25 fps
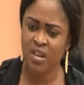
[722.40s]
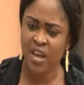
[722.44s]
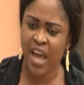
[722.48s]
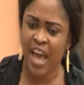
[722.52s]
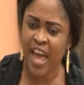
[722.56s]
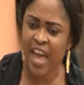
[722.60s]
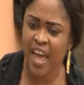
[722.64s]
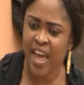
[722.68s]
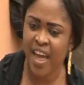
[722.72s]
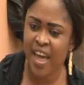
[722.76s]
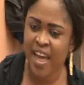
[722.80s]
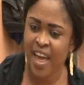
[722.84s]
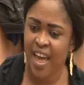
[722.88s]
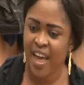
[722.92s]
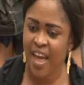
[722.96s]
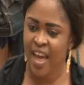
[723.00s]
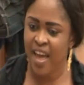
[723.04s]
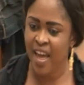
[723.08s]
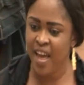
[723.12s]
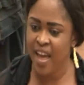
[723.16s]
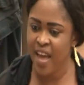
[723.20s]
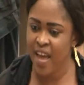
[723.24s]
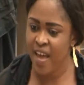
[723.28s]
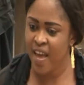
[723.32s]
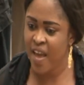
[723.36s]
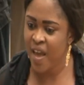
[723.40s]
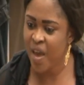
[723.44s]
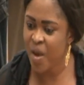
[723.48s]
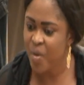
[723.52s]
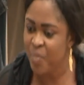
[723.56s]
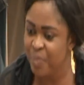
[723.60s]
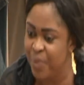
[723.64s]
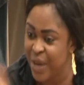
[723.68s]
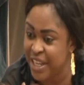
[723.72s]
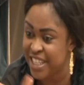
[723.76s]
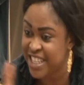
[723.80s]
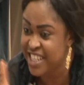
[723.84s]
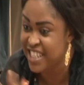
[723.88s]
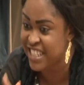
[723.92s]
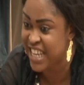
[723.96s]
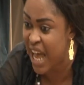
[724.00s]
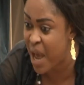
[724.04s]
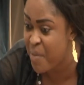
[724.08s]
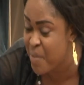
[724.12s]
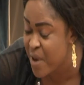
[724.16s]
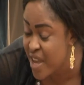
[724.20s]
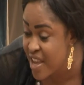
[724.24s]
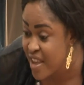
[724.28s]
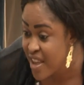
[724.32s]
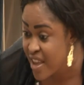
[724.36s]
Hey, beating
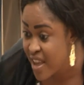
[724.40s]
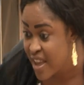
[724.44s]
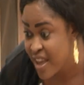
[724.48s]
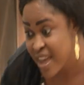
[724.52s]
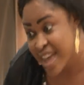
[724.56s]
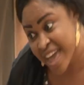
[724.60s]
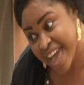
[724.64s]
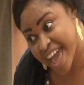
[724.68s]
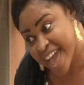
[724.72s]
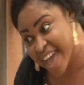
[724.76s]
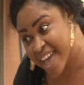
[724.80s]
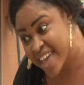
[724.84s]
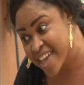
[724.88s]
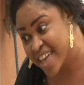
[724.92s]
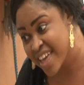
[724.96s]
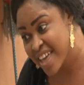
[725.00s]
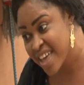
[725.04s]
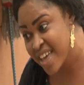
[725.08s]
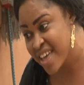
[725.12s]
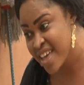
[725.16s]
Zabi, eh?